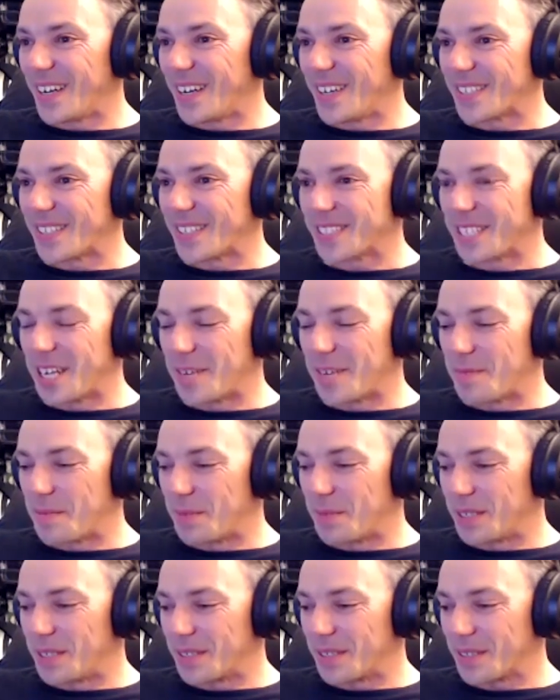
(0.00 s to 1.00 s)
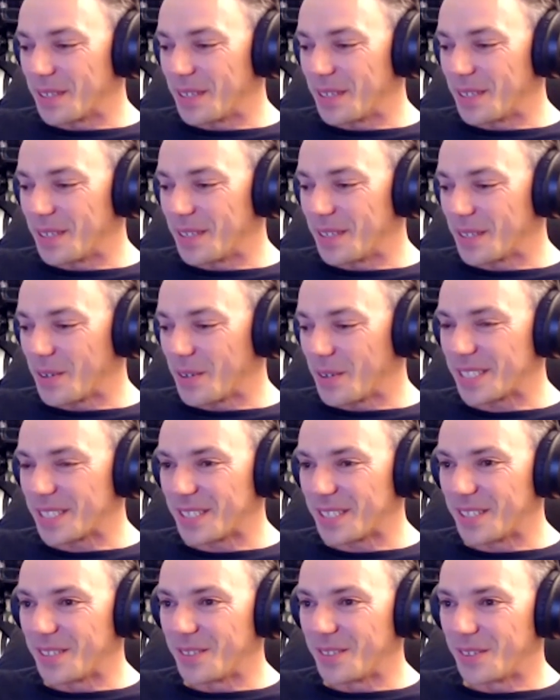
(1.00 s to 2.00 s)
asked Jeremy Bulloch the the
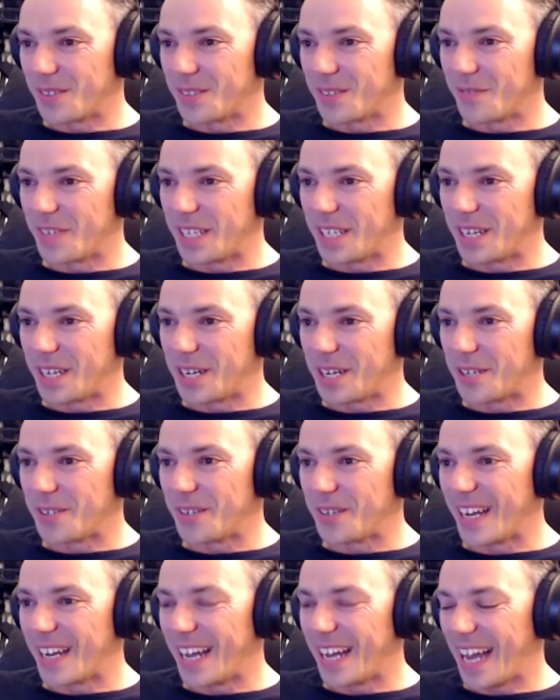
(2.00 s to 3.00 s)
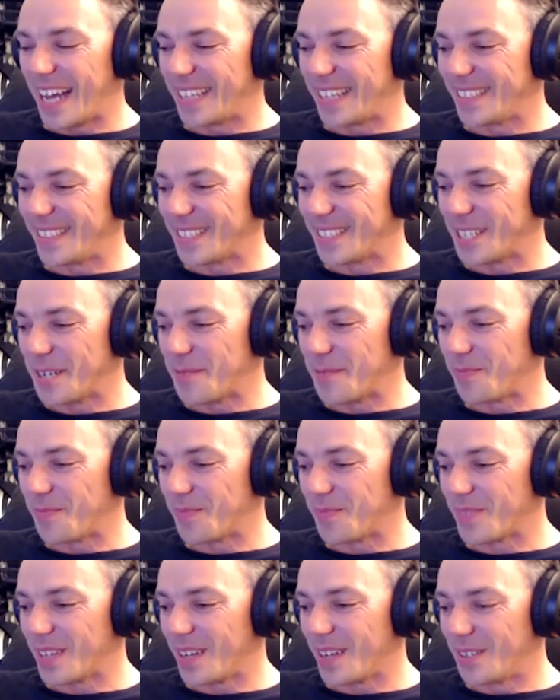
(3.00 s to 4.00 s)
question on the video, and
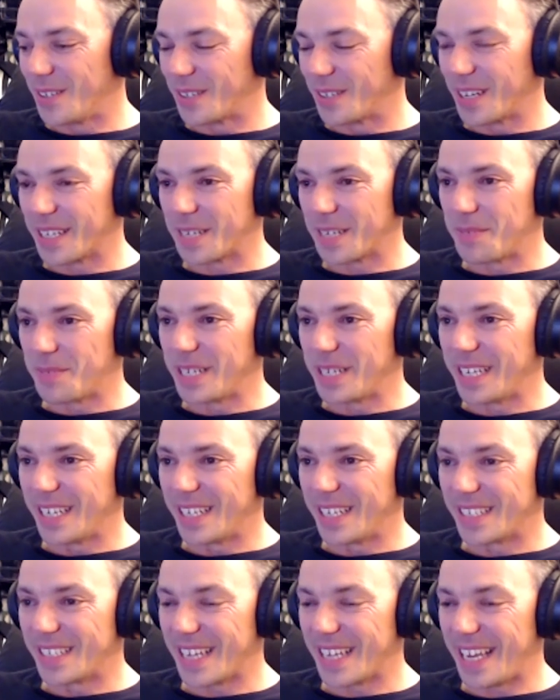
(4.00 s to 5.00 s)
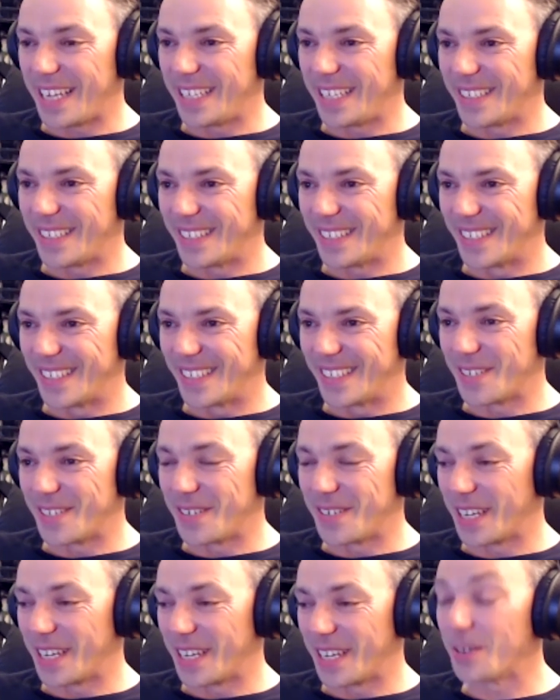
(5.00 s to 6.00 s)
um, look like a complete another idiot
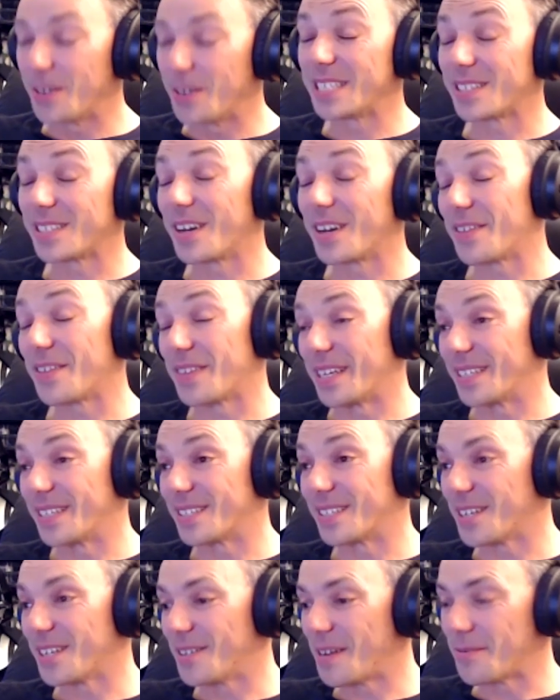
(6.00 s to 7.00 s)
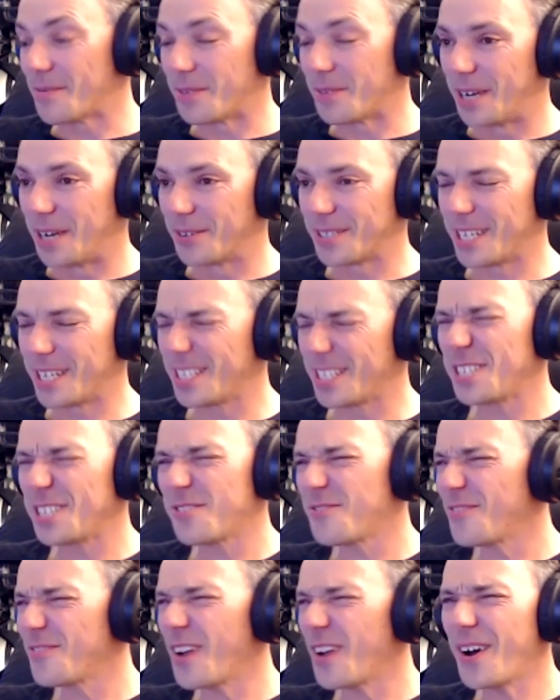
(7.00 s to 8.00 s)
doing it. at least I think so. Everyone else says
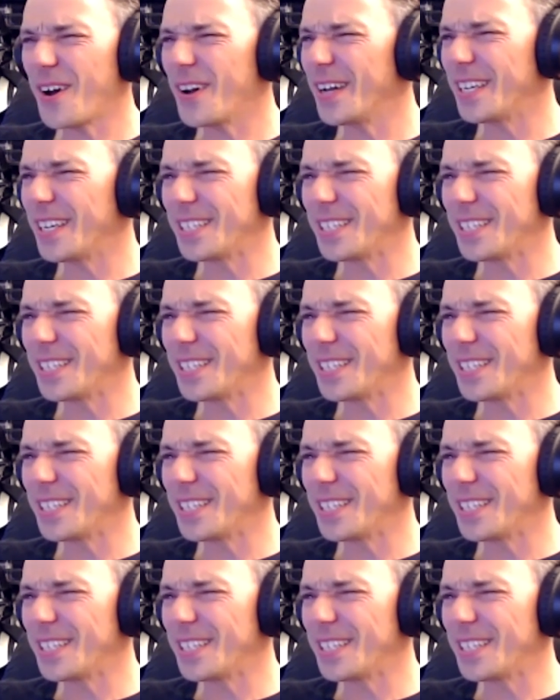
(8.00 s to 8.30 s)
it's oh, fine. Oh,